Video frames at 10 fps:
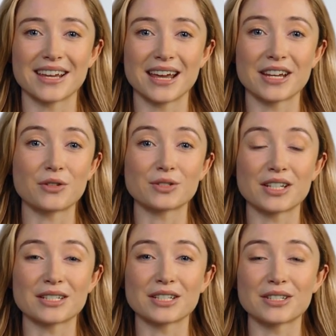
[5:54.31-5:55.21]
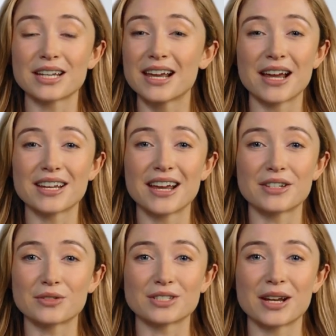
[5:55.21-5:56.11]
and your sensitive data in
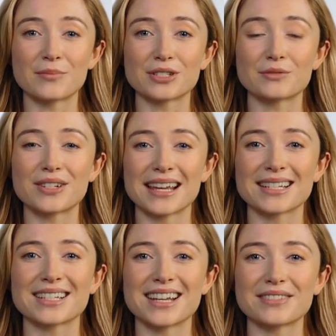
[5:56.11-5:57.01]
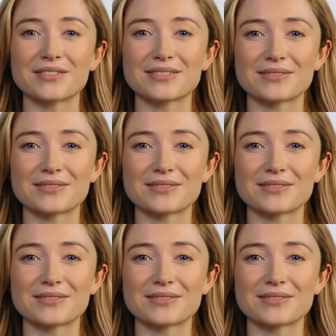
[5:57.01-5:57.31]
other segments remains safe.